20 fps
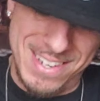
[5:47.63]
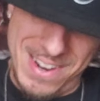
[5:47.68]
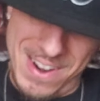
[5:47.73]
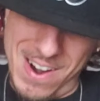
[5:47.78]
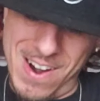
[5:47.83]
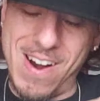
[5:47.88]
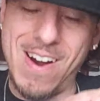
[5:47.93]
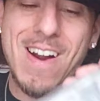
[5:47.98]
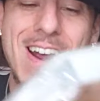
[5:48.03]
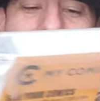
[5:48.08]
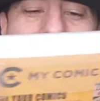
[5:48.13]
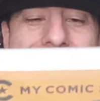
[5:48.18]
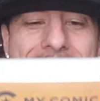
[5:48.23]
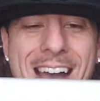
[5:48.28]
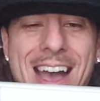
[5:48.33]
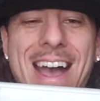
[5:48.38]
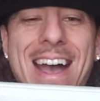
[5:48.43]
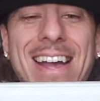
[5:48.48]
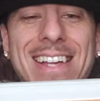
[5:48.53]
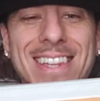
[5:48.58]
All
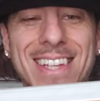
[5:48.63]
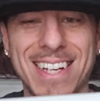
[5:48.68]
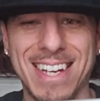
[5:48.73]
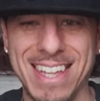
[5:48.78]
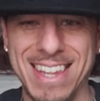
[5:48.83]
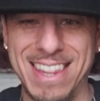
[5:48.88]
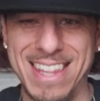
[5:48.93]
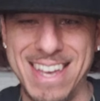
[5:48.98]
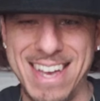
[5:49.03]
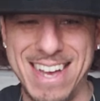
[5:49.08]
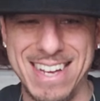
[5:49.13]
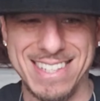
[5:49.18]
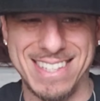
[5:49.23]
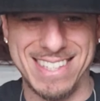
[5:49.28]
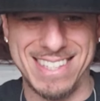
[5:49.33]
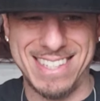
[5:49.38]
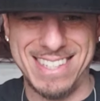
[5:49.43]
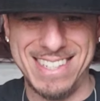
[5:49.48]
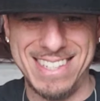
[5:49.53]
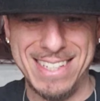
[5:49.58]
right, look at
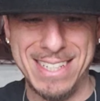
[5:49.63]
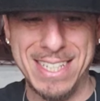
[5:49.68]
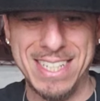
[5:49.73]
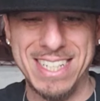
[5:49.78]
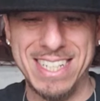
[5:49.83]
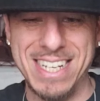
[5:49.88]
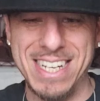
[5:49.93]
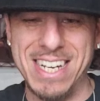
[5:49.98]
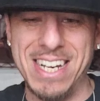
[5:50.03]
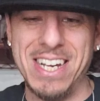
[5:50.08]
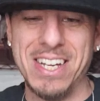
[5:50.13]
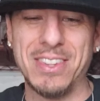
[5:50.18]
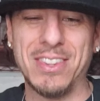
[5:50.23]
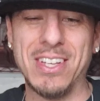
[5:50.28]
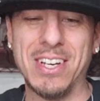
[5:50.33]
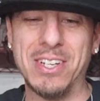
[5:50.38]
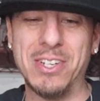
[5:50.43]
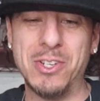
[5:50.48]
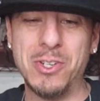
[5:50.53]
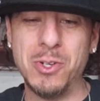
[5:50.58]
this.
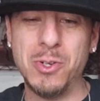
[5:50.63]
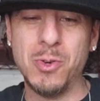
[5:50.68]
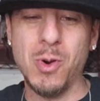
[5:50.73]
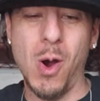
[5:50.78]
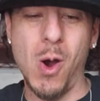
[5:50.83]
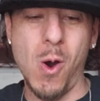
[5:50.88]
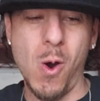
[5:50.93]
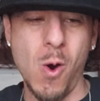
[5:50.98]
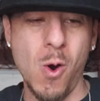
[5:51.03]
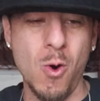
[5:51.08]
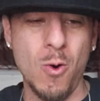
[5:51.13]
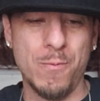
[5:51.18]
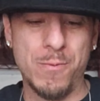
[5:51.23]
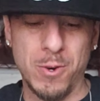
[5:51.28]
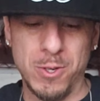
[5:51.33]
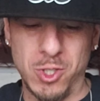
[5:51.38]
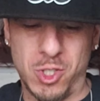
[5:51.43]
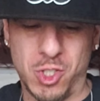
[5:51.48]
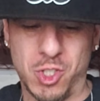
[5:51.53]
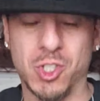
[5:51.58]
The new
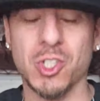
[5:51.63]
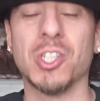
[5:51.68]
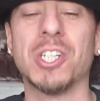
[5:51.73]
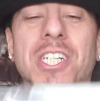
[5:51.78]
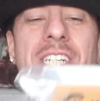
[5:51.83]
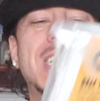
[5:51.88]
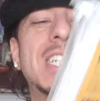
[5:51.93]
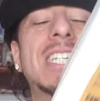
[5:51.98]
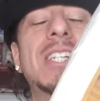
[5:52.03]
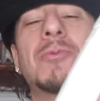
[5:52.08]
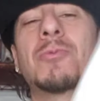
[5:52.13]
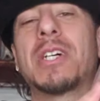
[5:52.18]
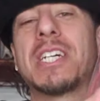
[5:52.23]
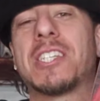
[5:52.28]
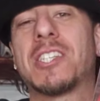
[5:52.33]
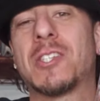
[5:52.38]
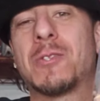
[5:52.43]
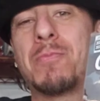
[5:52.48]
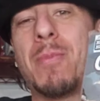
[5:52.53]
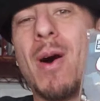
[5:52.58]
Overstreet with
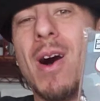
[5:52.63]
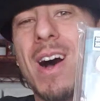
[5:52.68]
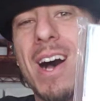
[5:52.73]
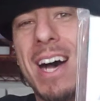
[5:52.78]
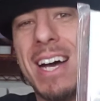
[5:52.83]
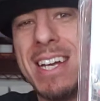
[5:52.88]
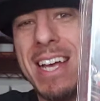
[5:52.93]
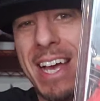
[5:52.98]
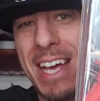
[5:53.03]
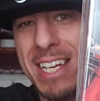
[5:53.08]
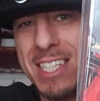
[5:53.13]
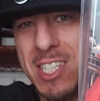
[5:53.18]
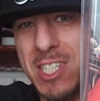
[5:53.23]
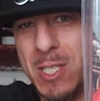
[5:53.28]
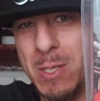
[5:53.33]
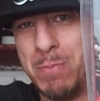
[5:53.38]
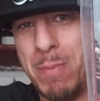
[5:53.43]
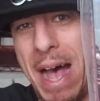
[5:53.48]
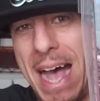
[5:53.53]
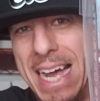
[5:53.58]
Spawn and
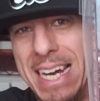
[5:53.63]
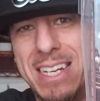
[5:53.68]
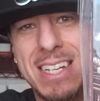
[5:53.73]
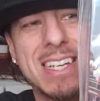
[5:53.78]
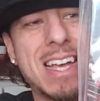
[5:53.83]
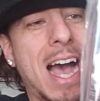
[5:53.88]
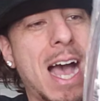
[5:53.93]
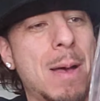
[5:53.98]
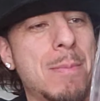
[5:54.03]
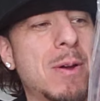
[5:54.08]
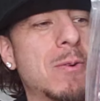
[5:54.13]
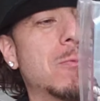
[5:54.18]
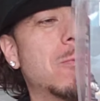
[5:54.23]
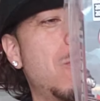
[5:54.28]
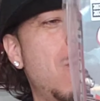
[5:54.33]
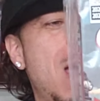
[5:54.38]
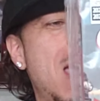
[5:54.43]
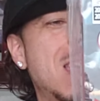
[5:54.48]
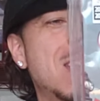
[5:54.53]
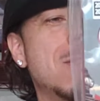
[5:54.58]
Spidey. I've been
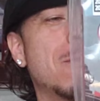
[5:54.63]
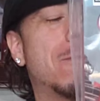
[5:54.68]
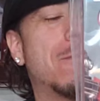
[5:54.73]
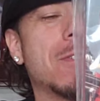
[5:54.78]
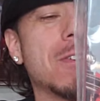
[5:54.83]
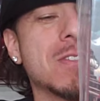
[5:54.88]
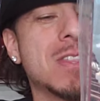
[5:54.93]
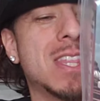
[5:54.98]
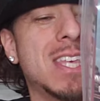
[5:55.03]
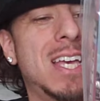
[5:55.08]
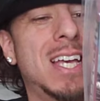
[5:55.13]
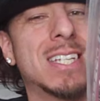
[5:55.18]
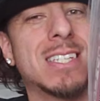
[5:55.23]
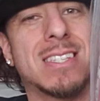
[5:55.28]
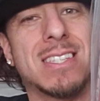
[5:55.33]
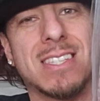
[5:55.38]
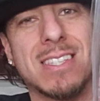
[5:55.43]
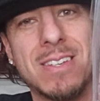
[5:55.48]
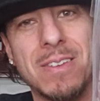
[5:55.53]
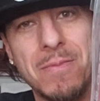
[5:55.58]
waiting for
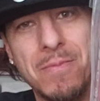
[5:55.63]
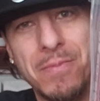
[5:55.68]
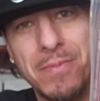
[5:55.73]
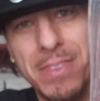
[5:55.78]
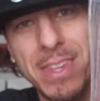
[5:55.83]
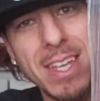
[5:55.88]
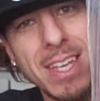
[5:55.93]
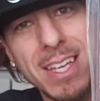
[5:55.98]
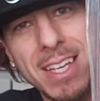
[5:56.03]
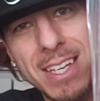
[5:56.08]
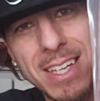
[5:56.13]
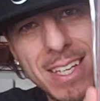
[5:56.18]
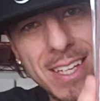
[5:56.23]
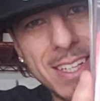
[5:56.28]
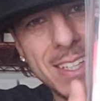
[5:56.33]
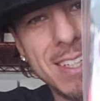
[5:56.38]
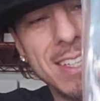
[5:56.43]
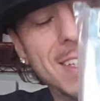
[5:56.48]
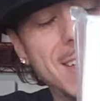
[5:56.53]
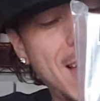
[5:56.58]
this.
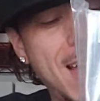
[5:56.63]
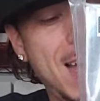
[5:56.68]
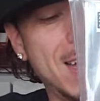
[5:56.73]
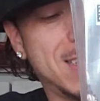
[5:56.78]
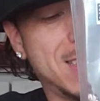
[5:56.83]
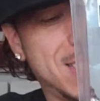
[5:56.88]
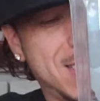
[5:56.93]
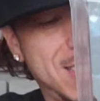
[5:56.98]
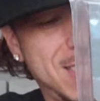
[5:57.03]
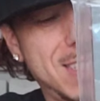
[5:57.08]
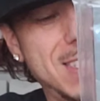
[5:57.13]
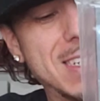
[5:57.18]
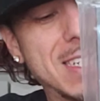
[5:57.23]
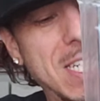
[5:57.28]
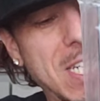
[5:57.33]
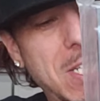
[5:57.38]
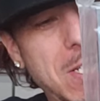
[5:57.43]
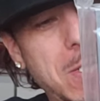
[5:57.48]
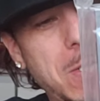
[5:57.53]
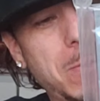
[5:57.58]
Yes,
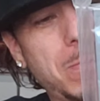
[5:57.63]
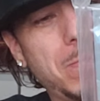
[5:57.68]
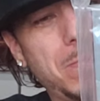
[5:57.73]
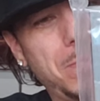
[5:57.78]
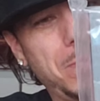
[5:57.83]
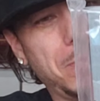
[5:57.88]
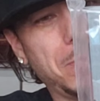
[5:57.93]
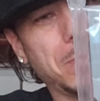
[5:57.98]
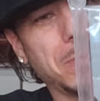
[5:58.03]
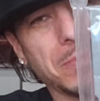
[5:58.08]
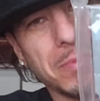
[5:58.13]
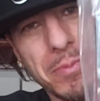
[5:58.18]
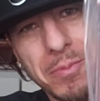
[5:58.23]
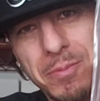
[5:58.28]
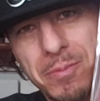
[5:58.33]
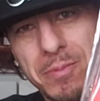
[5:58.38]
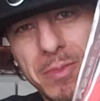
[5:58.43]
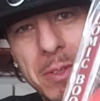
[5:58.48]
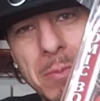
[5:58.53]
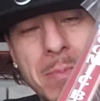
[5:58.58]

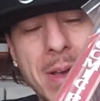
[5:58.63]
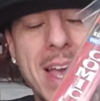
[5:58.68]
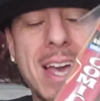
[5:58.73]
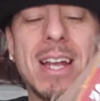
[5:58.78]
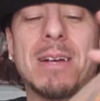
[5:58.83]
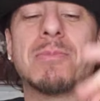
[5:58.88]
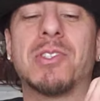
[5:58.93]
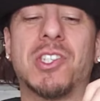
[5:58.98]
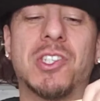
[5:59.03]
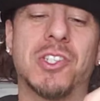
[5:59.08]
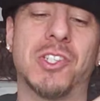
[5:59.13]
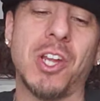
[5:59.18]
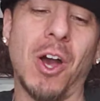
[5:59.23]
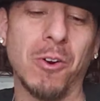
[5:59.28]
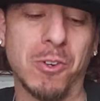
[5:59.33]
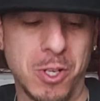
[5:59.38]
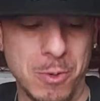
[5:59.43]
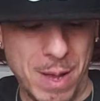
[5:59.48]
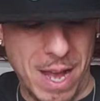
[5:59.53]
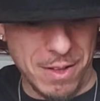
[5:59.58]
man, I'm
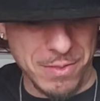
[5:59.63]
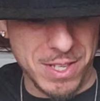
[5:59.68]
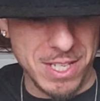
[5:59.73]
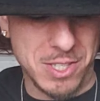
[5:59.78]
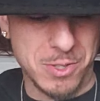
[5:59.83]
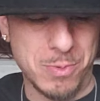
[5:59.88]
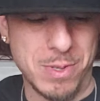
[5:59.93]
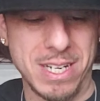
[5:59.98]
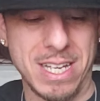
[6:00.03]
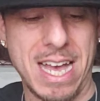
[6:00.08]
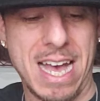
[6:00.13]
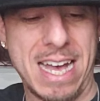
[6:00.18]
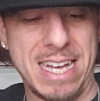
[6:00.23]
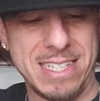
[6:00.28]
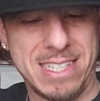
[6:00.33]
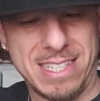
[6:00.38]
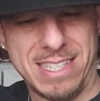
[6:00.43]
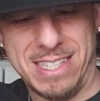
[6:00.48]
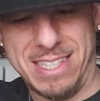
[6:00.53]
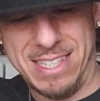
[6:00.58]
stoked about this one,
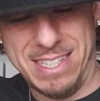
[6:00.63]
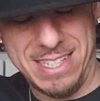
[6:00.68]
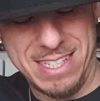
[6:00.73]
guys.